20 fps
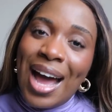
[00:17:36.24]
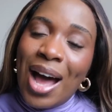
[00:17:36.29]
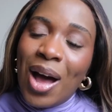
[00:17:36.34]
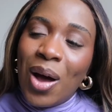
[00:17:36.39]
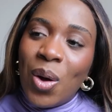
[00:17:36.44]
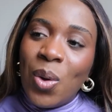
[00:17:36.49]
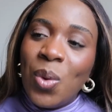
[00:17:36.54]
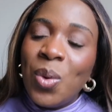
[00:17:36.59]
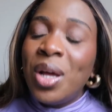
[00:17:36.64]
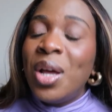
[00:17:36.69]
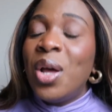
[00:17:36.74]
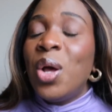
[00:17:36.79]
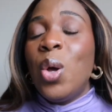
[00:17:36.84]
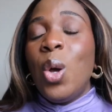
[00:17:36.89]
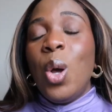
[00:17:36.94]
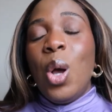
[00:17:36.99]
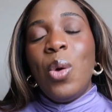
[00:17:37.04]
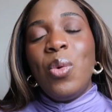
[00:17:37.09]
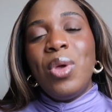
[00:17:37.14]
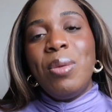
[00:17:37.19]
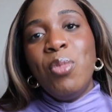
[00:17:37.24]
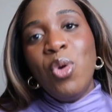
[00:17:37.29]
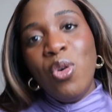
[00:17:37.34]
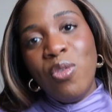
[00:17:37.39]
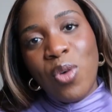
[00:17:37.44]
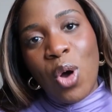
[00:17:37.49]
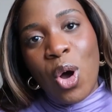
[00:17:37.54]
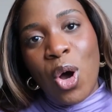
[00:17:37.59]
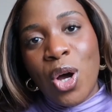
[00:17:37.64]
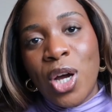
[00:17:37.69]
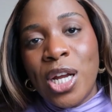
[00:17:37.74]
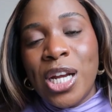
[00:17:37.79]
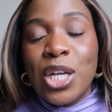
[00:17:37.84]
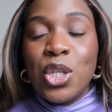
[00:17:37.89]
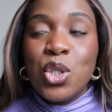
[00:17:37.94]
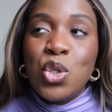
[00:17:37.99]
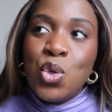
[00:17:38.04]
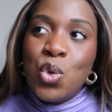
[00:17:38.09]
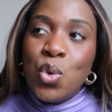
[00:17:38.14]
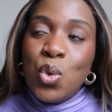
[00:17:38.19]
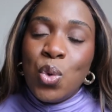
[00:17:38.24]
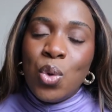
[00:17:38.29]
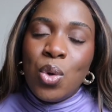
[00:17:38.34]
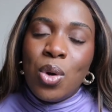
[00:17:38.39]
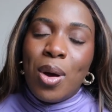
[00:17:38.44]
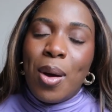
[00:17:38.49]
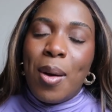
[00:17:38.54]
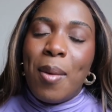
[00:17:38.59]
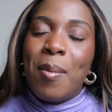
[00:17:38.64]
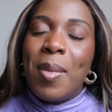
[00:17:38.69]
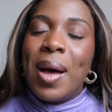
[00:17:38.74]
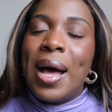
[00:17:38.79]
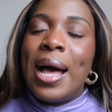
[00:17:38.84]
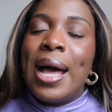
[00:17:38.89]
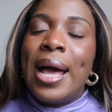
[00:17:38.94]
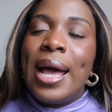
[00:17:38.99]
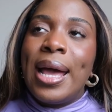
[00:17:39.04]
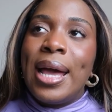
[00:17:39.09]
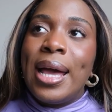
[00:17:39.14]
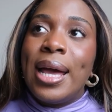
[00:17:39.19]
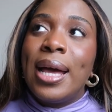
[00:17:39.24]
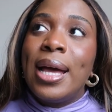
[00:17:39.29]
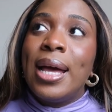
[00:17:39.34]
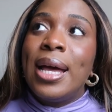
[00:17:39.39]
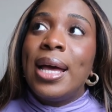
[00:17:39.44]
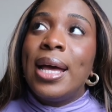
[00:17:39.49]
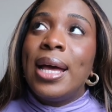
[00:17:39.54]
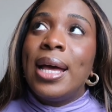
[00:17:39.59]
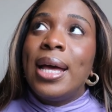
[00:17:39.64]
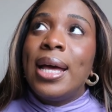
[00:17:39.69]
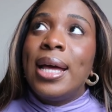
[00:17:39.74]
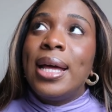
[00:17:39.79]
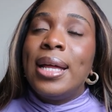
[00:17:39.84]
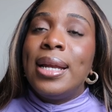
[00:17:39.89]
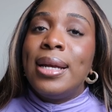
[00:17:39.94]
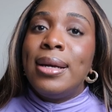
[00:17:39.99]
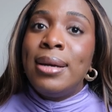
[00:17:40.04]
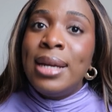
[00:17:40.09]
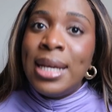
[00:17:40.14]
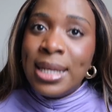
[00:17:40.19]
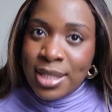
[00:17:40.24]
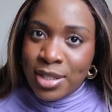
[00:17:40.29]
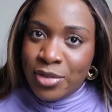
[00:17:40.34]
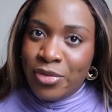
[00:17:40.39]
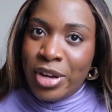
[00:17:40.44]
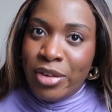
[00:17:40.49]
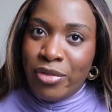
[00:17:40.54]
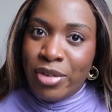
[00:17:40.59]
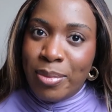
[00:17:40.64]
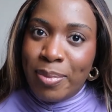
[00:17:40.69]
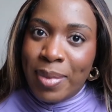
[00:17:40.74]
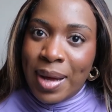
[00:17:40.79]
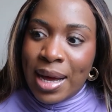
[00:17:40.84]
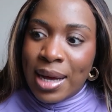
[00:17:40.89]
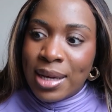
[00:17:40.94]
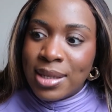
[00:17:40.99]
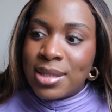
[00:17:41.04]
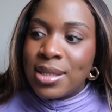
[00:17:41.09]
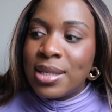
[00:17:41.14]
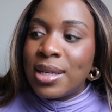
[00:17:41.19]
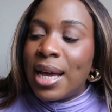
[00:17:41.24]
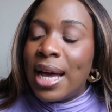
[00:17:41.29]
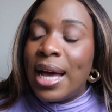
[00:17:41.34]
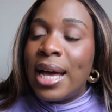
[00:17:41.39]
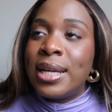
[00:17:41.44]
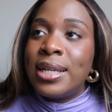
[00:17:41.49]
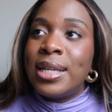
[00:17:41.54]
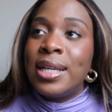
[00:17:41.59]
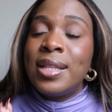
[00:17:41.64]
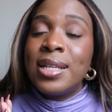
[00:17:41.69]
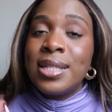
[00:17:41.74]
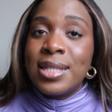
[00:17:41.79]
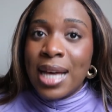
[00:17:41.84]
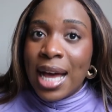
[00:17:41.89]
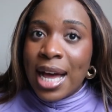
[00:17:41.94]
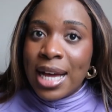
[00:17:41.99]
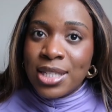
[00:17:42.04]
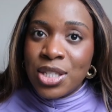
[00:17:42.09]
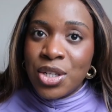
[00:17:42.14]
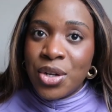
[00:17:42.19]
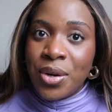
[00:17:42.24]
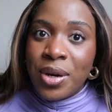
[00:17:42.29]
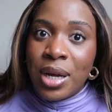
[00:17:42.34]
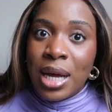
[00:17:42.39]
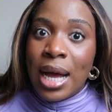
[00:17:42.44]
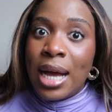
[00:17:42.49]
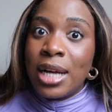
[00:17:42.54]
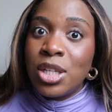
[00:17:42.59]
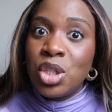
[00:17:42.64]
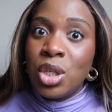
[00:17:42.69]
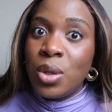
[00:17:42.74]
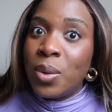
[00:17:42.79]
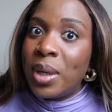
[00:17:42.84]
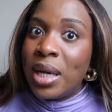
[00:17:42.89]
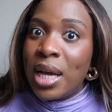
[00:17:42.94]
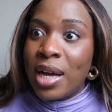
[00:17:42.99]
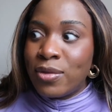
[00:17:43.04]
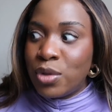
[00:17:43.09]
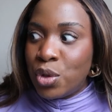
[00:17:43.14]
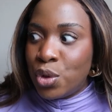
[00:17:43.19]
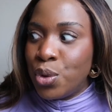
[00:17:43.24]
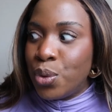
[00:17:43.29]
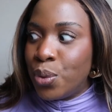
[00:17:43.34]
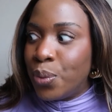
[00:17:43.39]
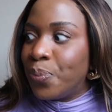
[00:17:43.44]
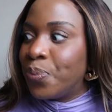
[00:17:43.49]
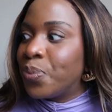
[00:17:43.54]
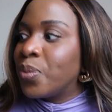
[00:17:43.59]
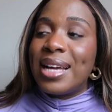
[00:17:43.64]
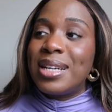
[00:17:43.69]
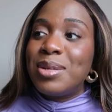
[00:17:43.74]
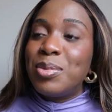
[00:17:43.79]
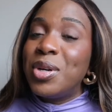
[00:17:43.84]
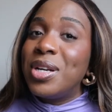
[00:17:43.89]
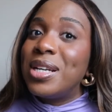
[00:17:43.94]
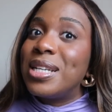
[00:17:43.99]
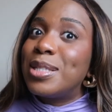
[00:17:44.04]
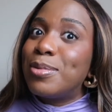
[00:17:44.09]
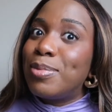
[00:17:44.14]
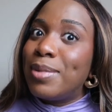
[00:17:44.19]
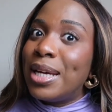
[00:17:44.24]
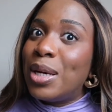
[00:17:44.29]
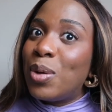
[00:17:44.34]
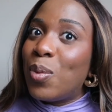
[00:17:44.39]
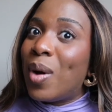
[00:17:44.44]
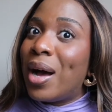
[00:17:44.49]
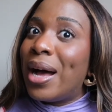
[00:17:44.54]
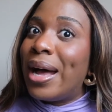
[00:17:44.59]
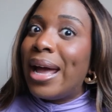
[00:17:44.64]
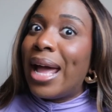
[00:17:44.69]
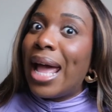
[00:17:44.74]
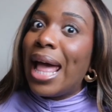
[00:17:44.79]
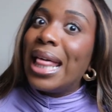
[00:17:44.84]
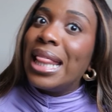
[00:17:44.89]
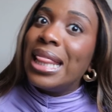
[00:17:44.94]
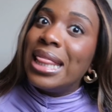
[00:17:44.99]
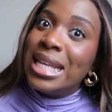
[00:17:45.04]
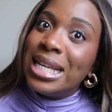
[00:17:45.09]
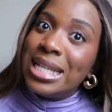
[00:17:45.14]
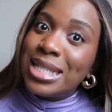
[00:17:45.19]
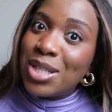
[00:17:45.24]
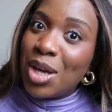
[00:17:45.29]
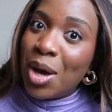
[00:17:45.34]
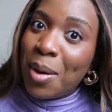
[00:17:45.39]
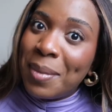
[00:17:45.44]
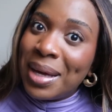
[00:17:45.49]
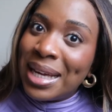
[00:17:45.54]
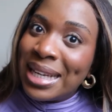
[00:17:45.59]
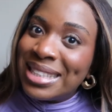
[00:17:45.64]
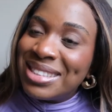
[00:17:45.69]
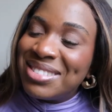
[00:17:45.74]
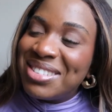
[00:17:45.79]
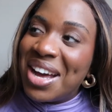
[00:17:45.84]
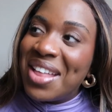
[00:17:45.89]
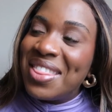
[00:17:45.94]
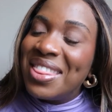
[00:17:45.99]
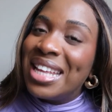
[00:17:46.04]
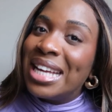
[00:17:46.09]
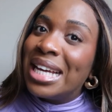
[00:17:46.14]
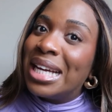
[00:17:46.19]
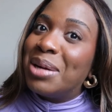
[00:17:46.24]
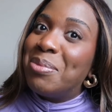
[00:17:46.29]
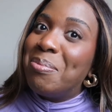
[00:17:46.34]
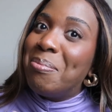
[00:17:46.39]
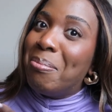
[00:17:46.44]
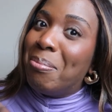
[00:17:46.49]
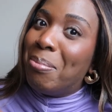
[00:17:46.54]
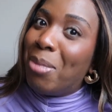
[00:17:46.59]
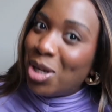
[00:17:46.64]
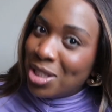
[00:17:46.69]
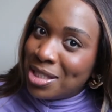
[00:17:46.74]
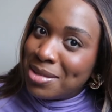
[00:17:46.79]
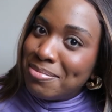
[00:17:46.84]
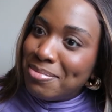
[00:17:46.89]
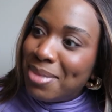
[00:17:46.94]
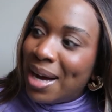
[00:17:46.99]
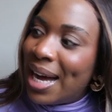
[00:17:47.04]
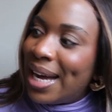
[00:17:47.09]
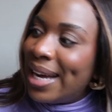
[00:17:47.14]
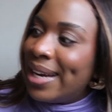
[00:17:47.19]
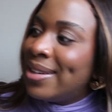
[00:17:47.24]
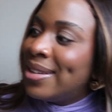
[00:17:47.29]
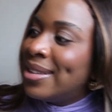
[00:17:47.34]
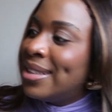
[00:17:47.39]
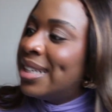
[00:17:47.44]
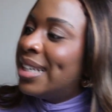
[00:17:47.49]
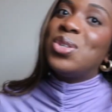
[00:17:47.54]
now we move on to my least favorite bags, and in this category I actually only have 2, and I'm going to explain why these come in the bottom pile.